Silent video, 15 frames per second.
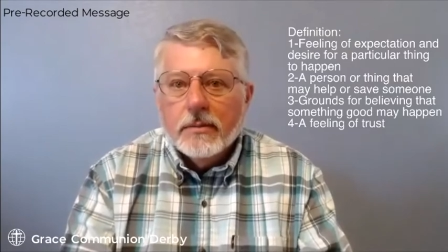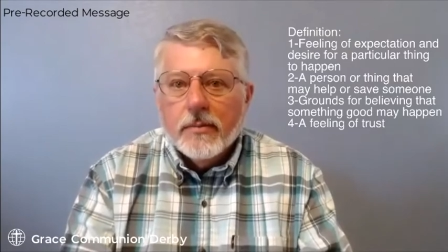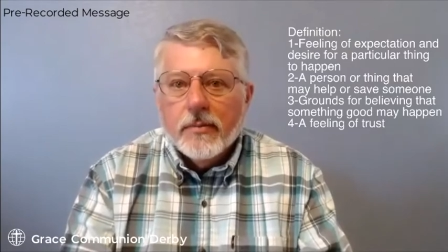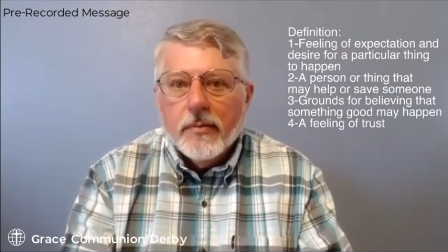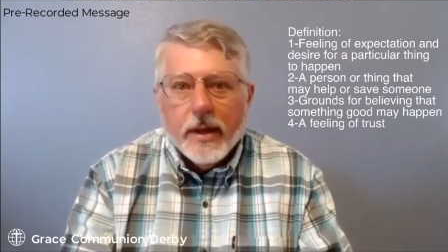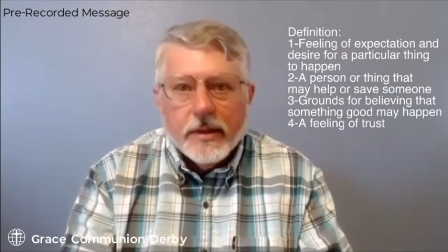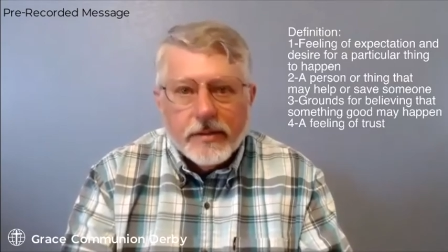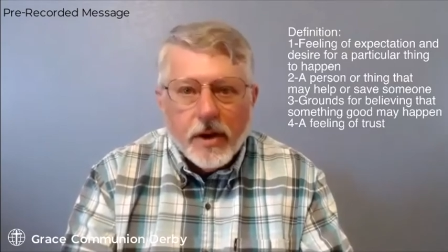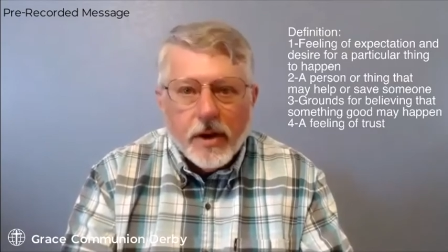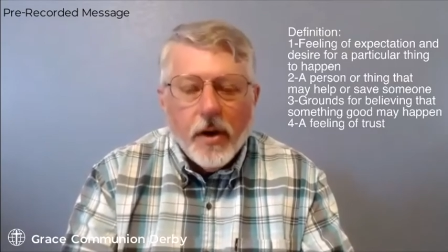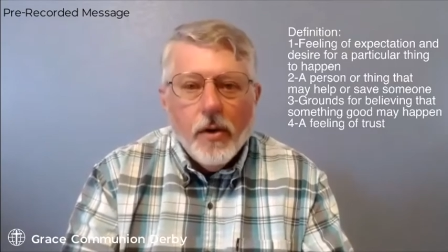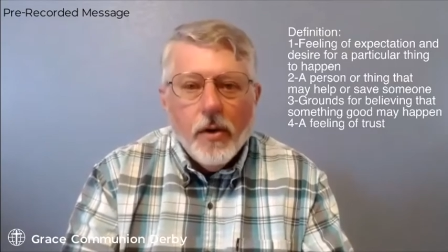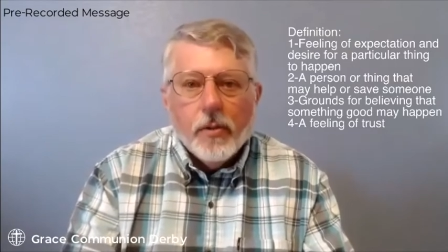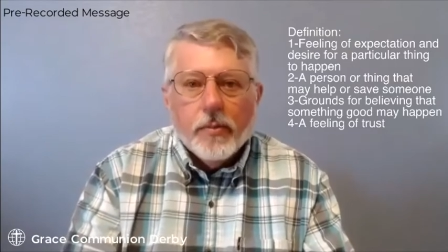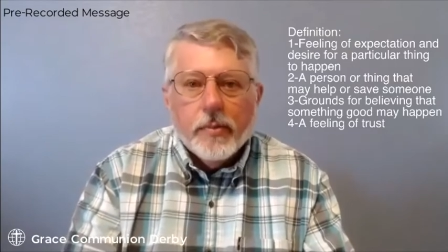That's a
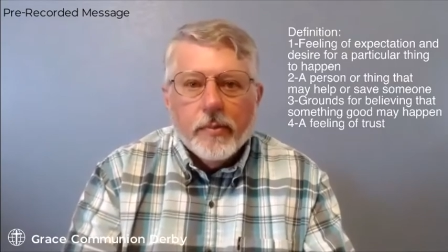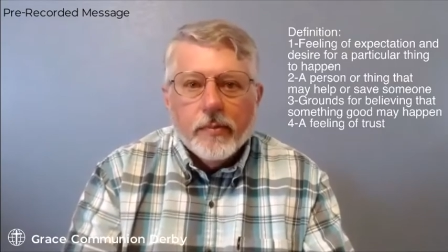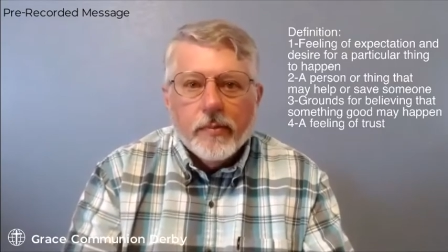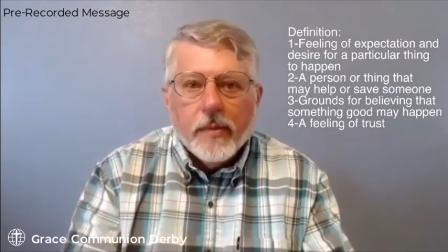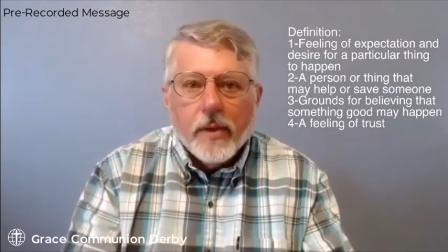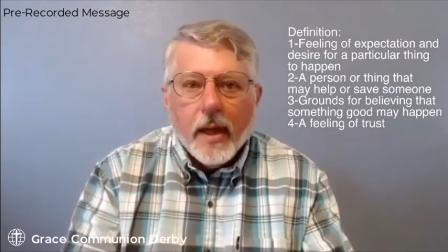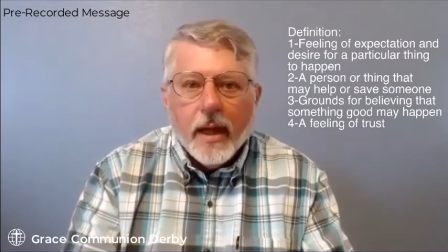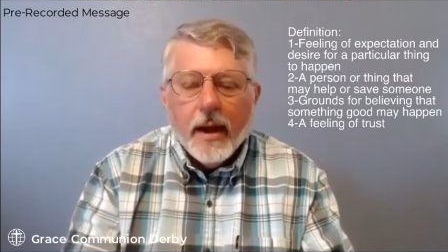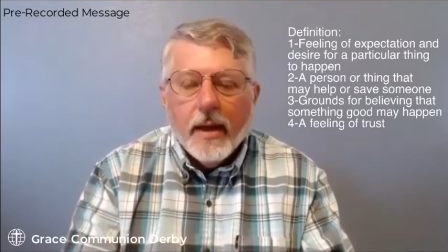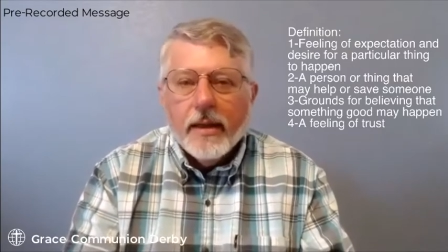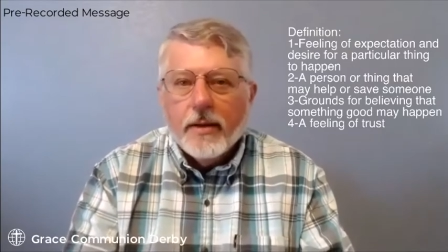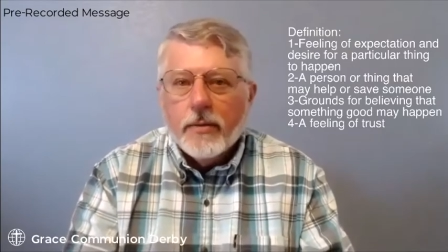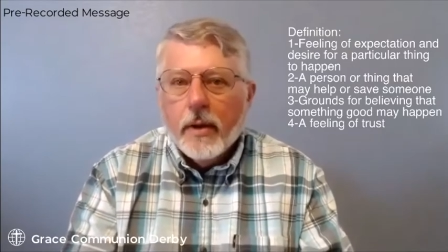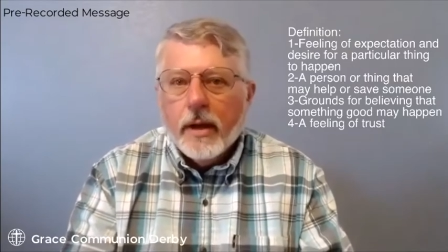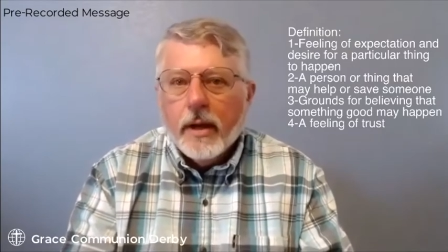hope. And I think
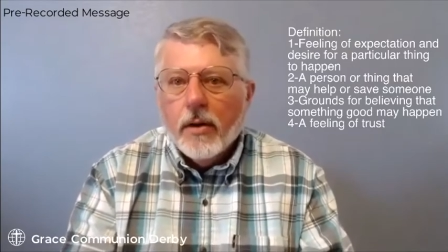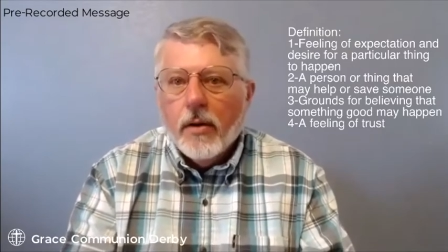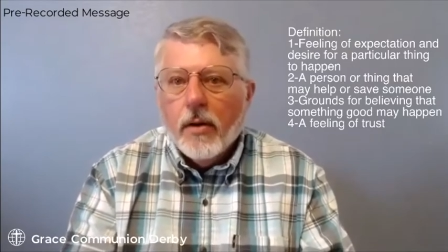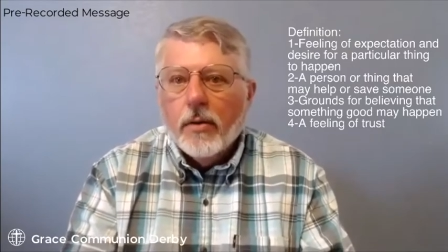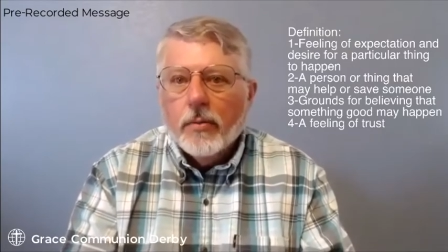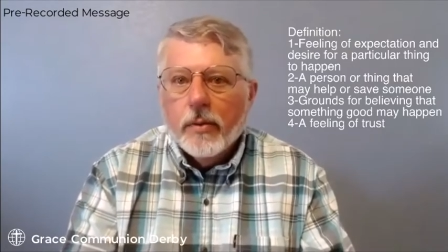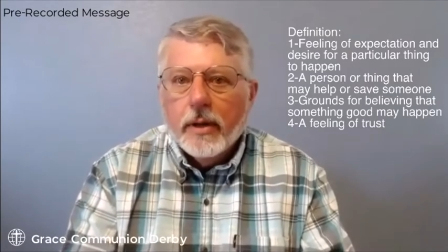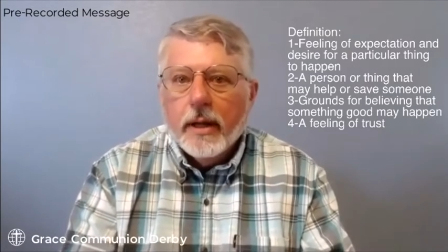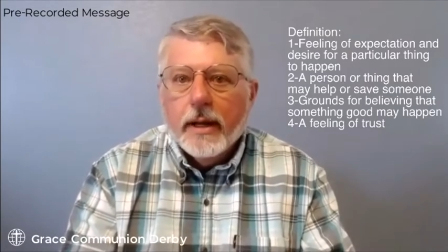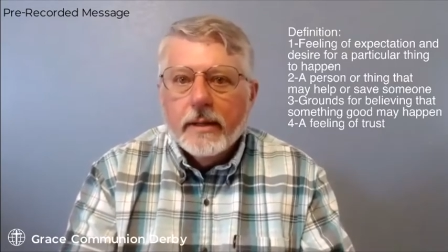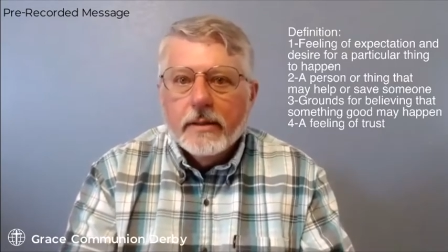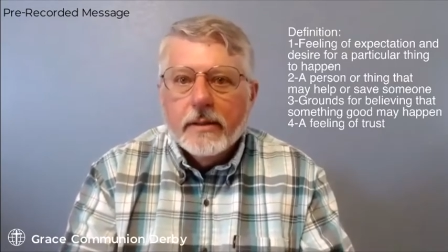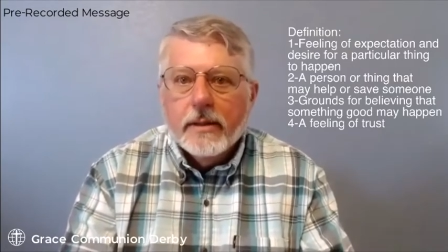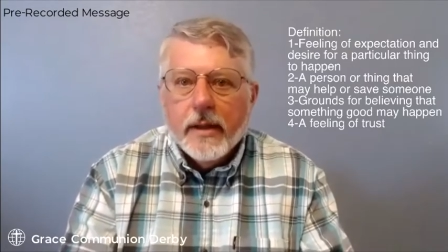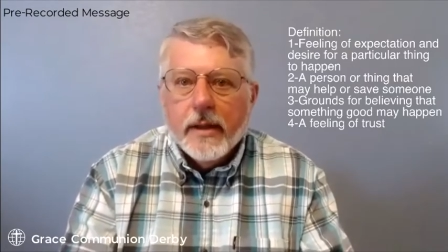we can all relate
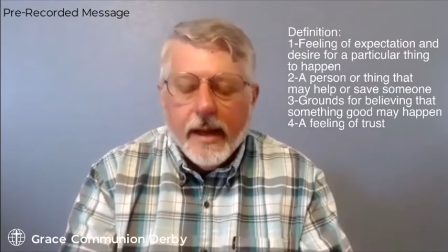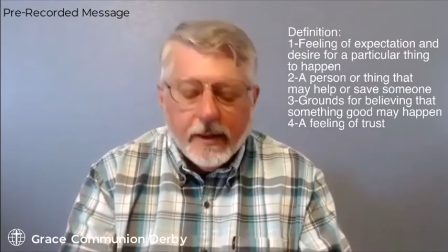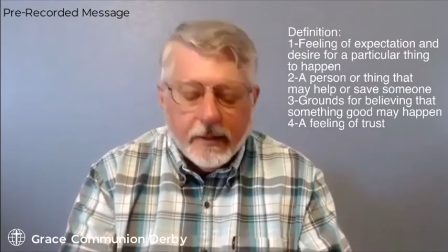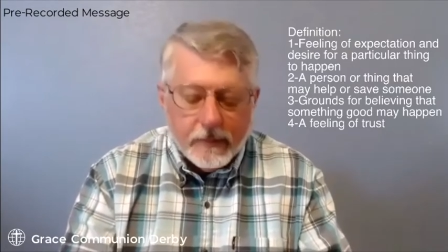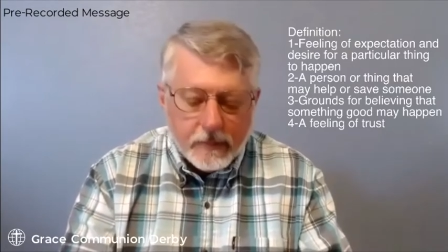to that.